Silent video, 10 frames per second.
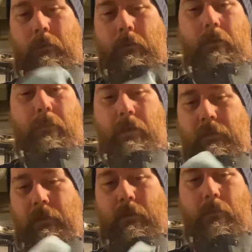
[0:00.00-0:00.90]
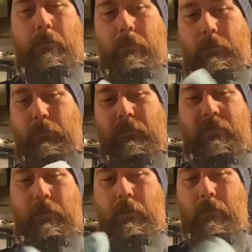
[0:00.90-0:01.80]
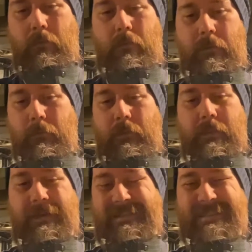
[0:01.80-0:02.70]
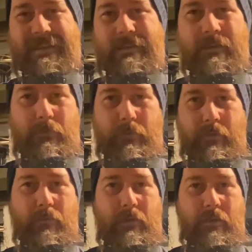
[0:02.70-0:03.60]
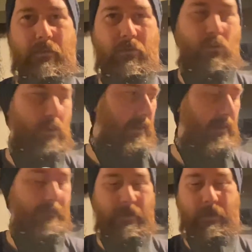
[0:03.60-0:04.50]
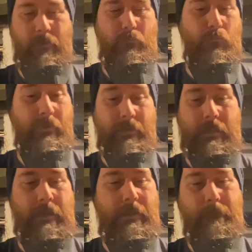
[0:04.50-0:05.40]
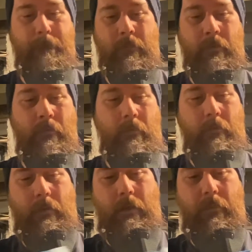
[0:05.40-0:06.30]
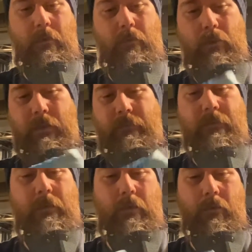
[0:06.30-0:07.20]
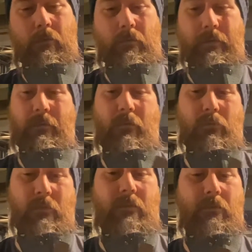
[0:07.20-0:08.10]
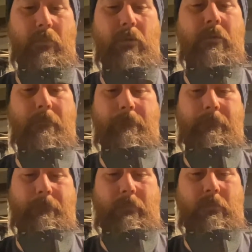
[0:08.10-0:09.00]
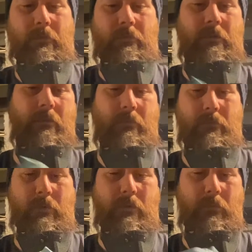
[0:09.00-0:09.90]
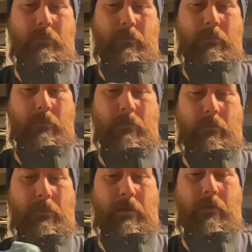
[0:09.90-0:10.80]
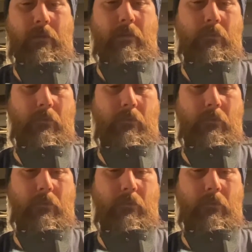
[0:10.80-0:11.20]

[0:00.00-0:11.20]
Come back down, do a second coat. I do a light sanding with 320 again, really light, and then apply a second coat. And usually that's about it. That's all it needs. Sometimes I'll do a third, depending on how it